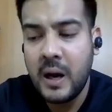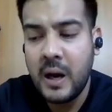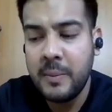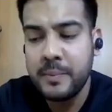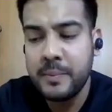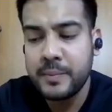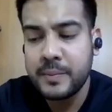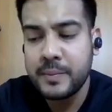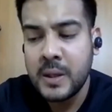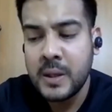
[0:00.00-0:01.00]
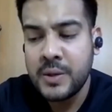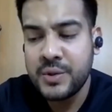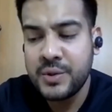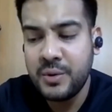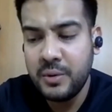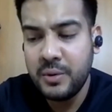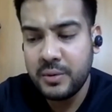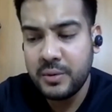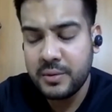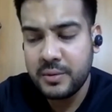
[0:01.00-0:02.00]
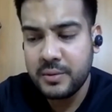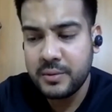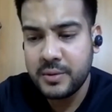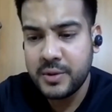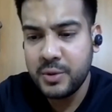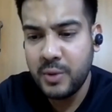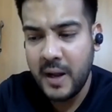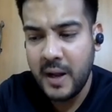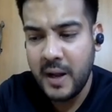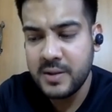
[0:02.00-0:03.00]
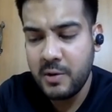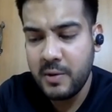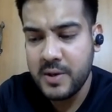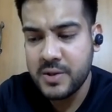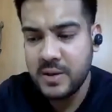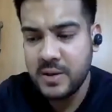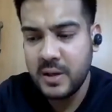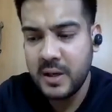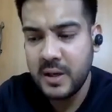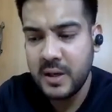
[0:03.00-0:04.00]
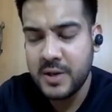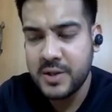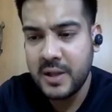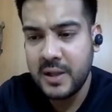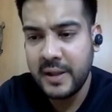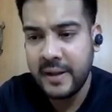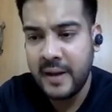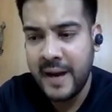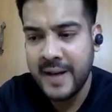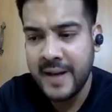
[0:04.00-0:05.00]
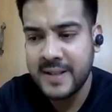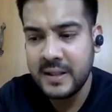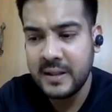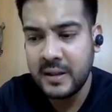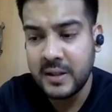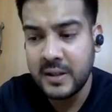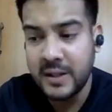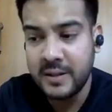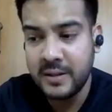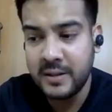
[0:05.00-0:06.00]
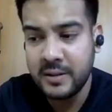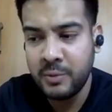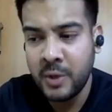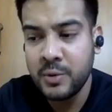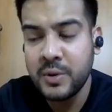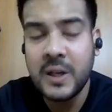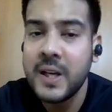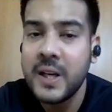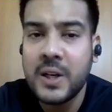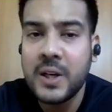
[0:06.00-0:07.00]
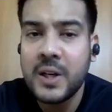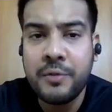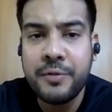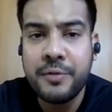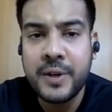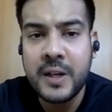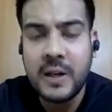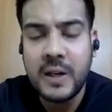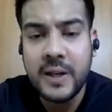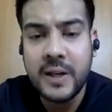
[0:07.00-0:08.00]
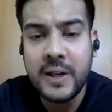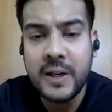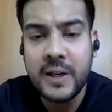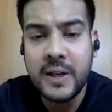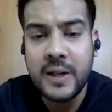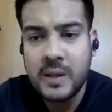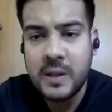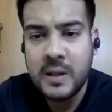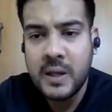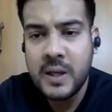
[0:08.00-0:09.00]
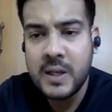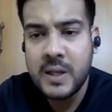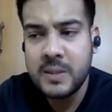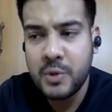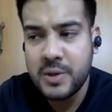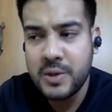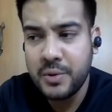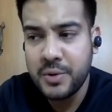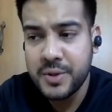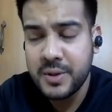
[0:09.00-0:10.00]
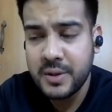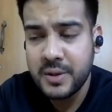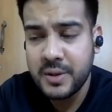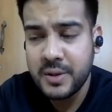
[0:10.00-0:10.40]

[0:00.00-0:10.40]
Um, so to answer your question in a nutshell, I'd say what you really need to look for in a leader is emotional quotient.